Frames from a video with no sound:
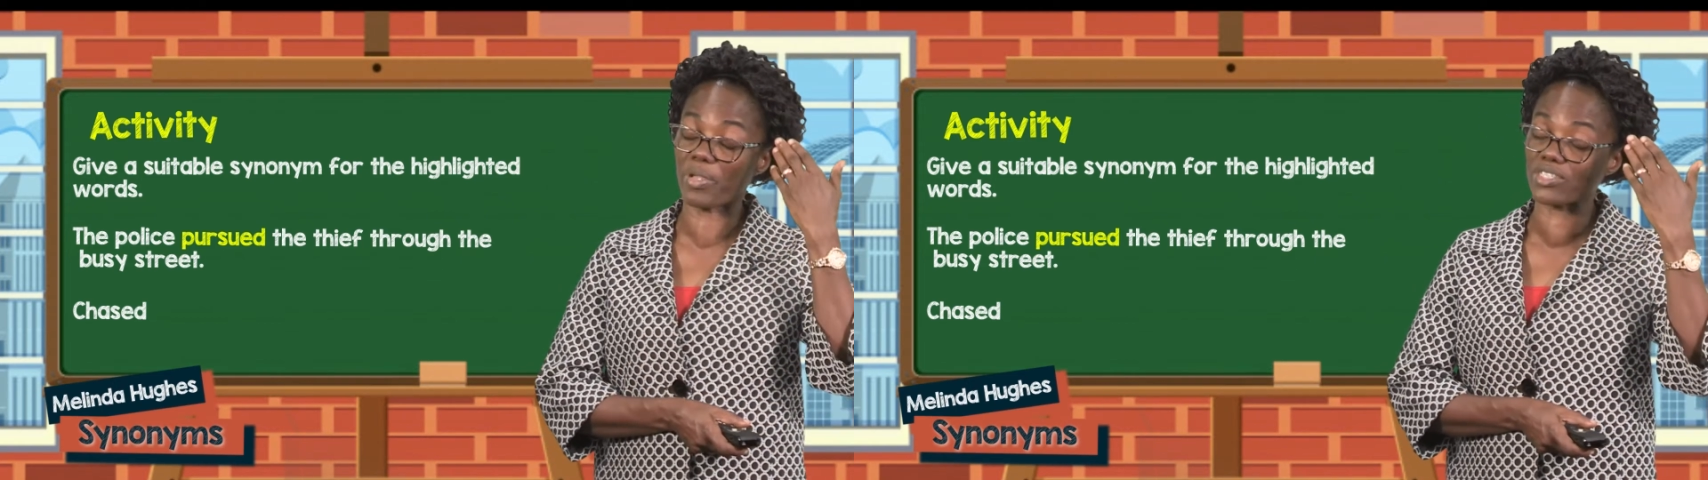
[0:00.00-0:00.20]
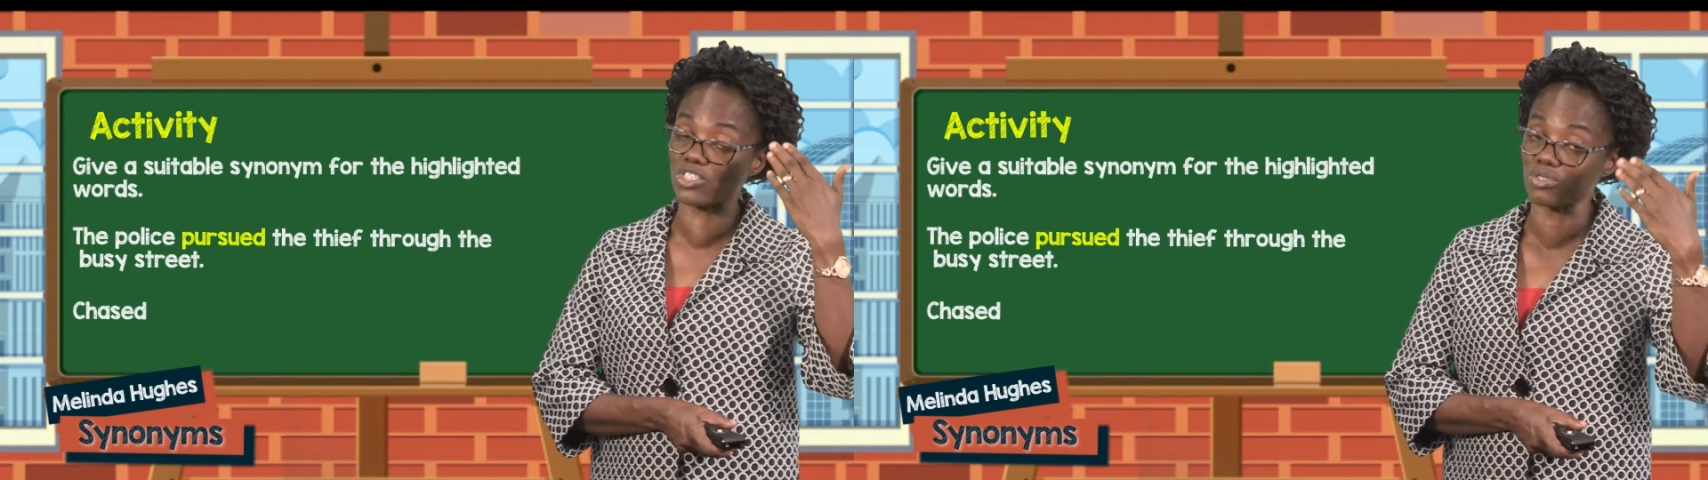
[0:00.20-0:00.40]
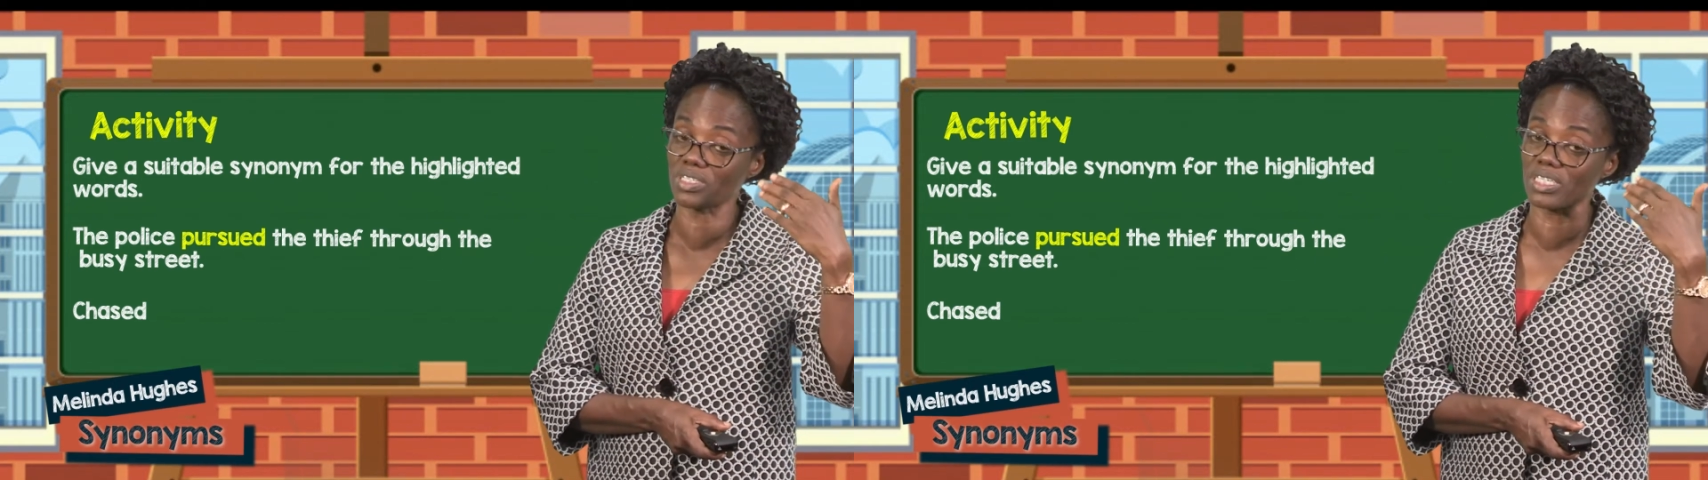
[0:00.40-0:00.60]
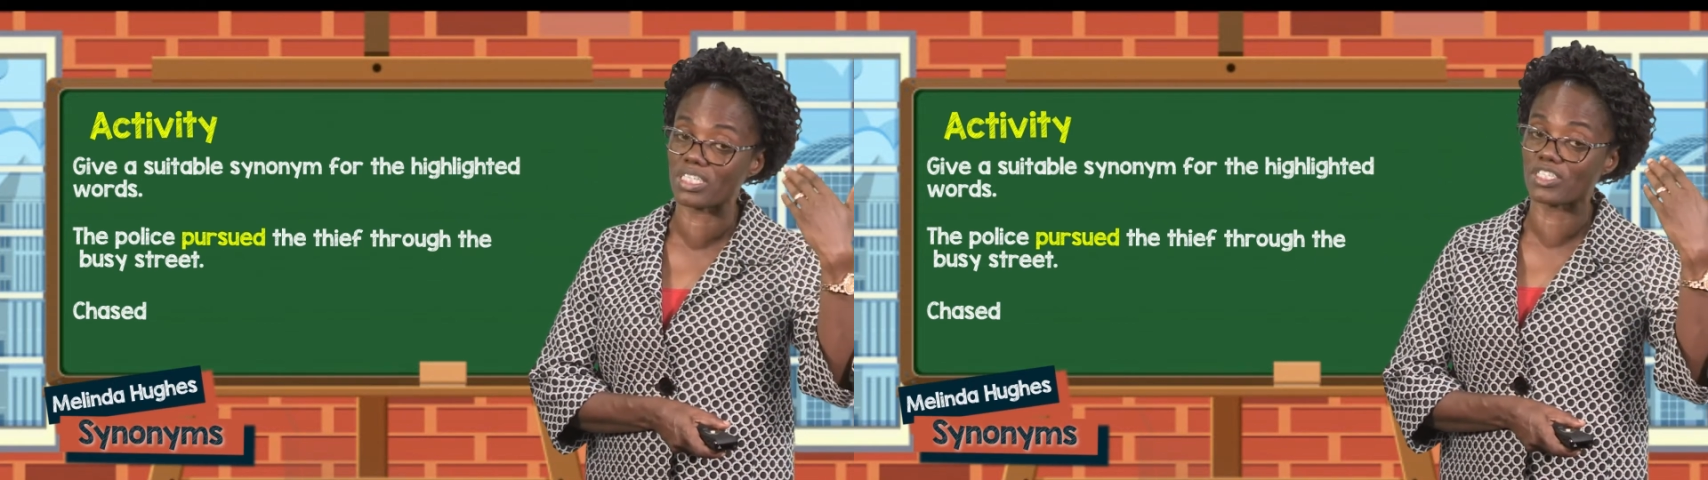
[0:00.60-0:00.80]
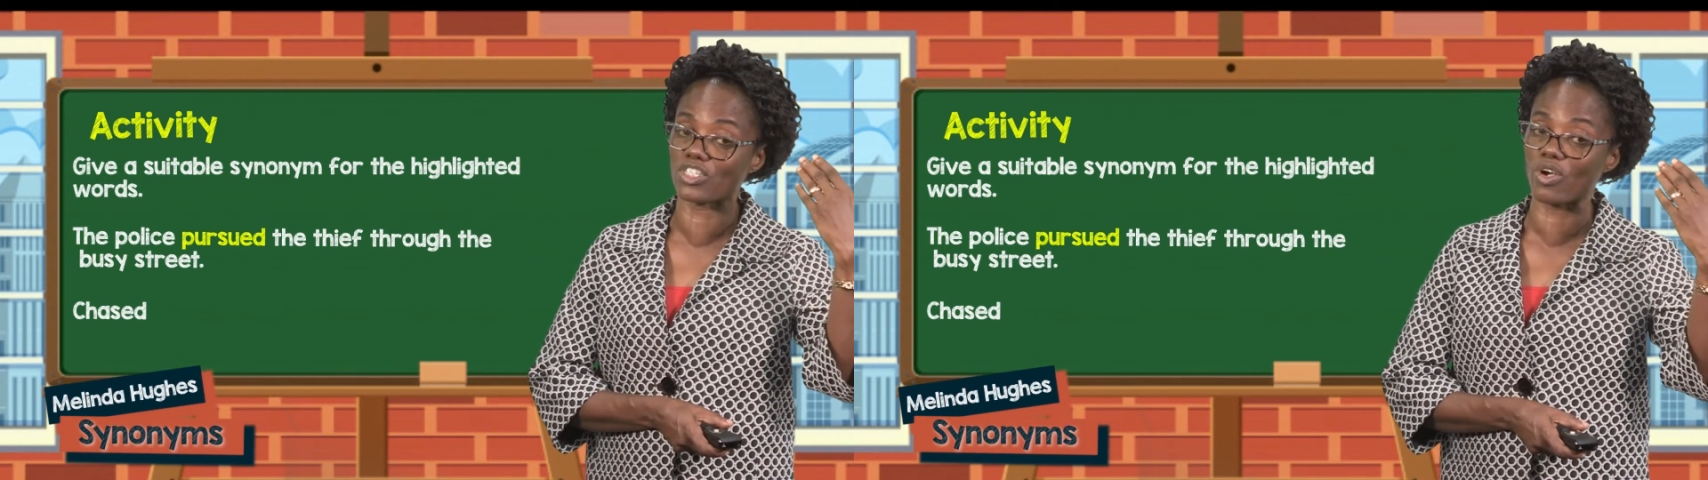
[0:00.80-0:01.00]
picturing
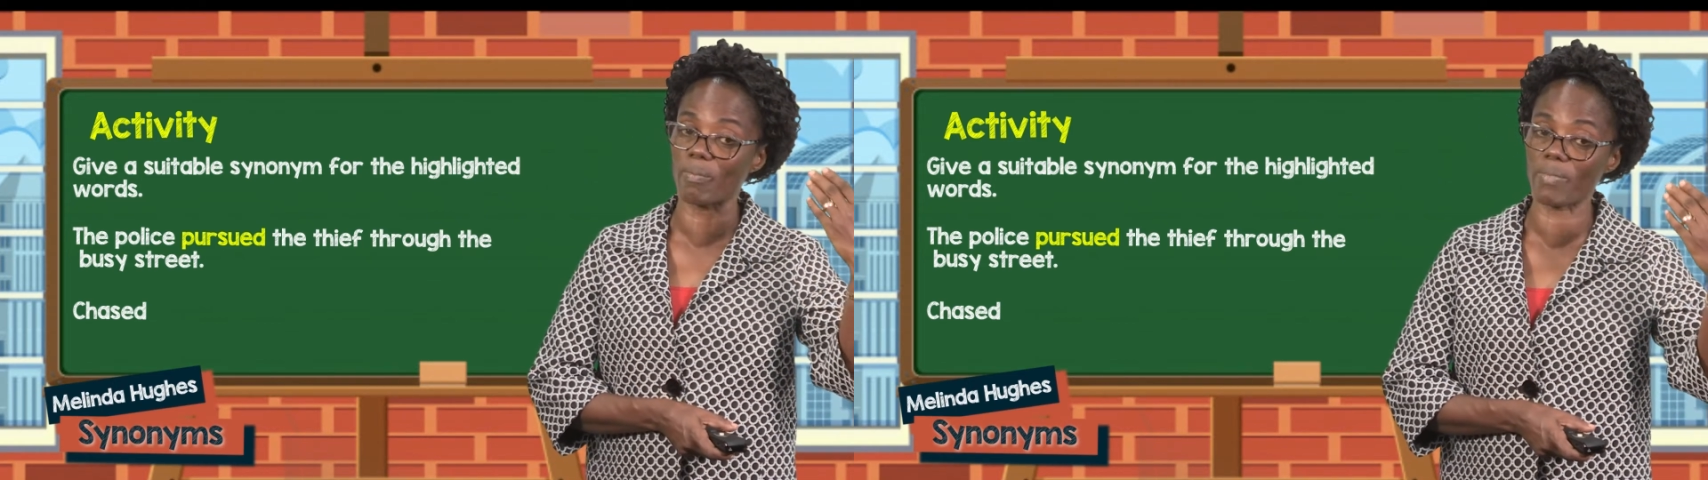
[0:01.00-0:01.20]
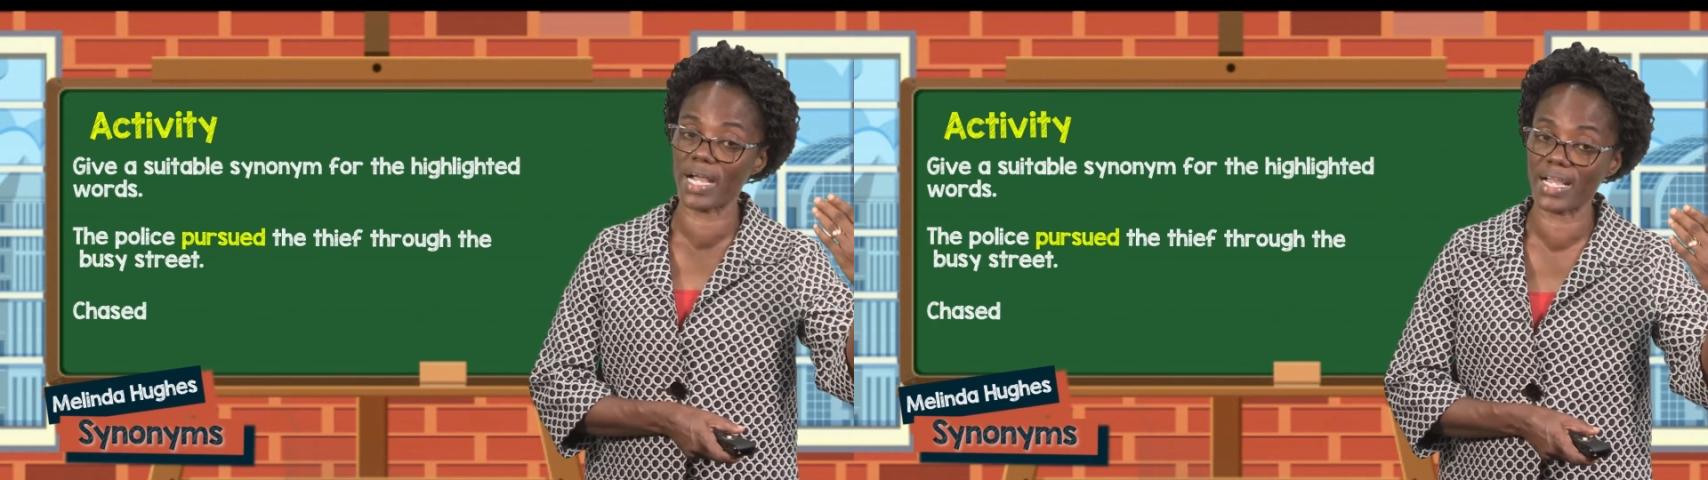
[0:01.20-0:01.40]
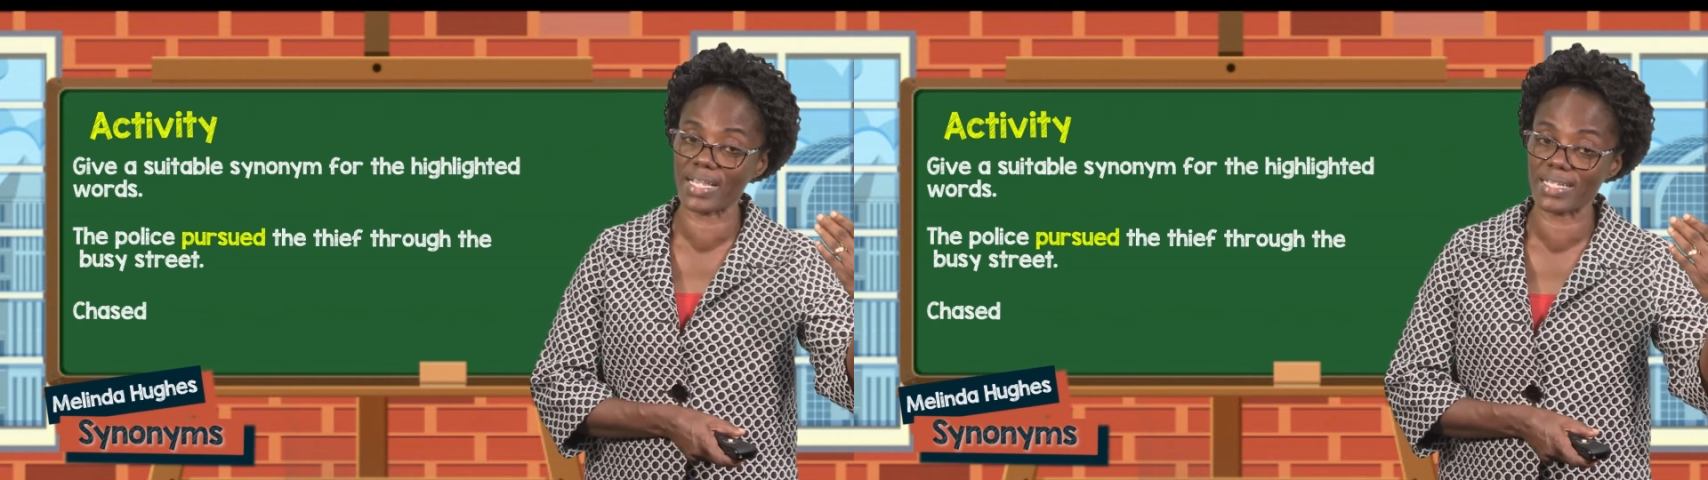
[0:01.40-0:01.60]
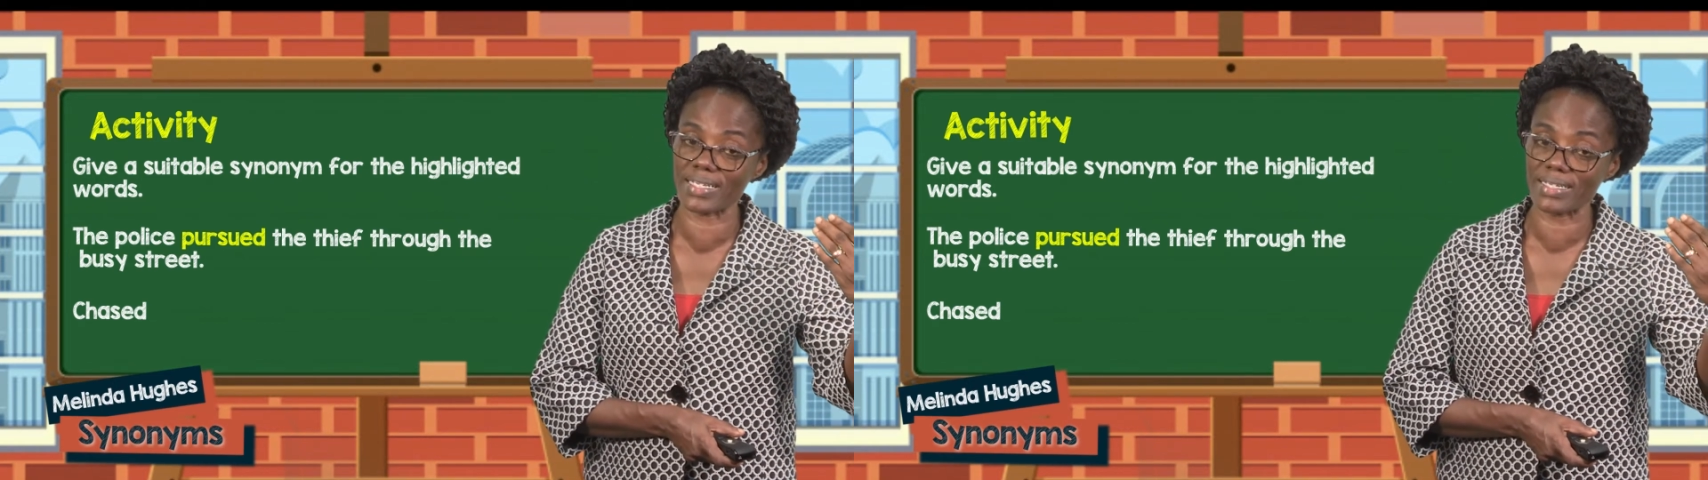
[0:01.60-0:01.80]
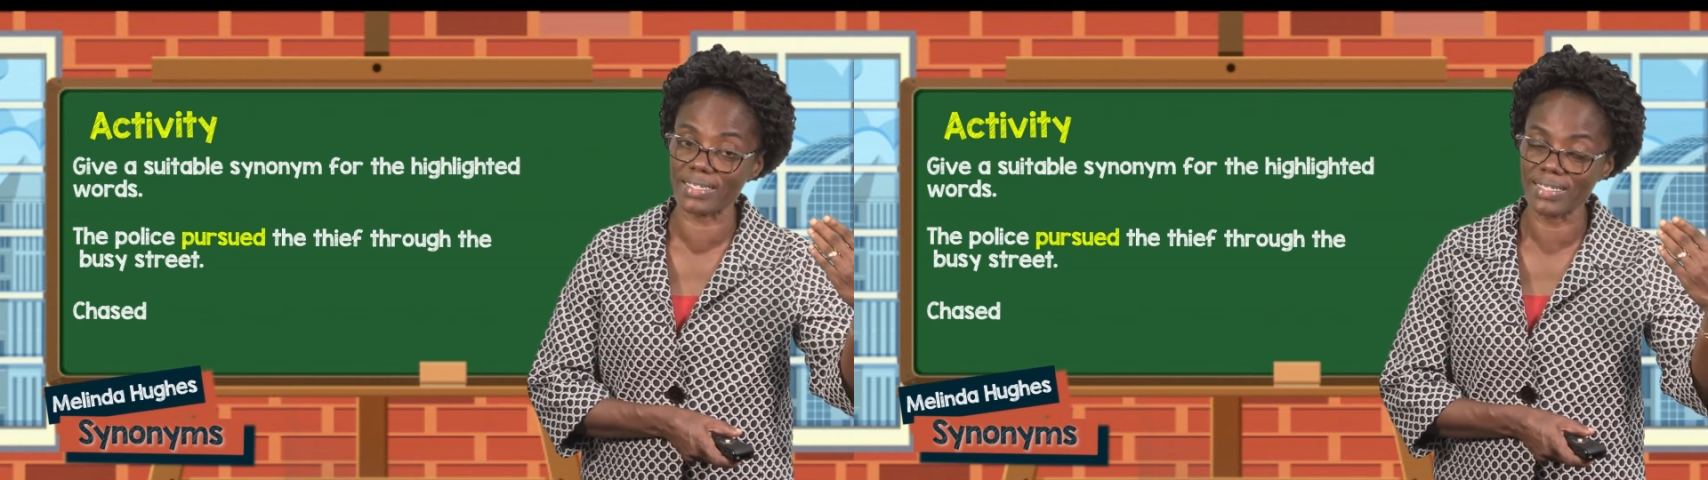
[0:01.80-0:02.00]
in your
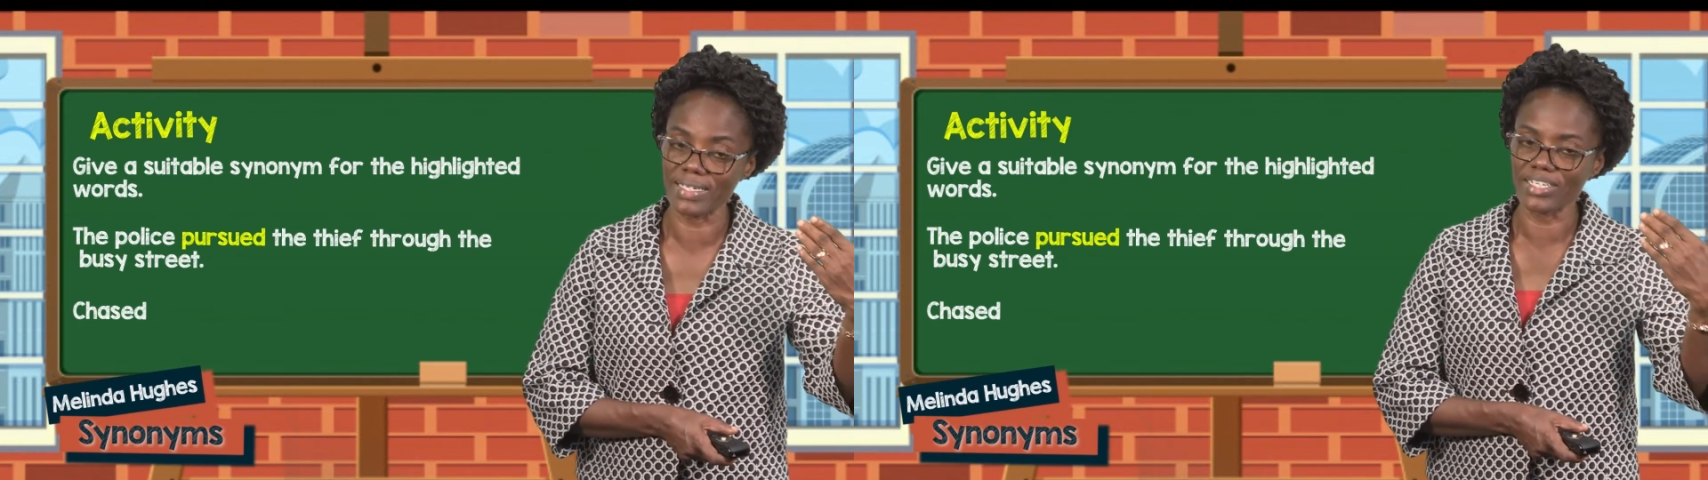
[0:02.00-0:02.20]
mind,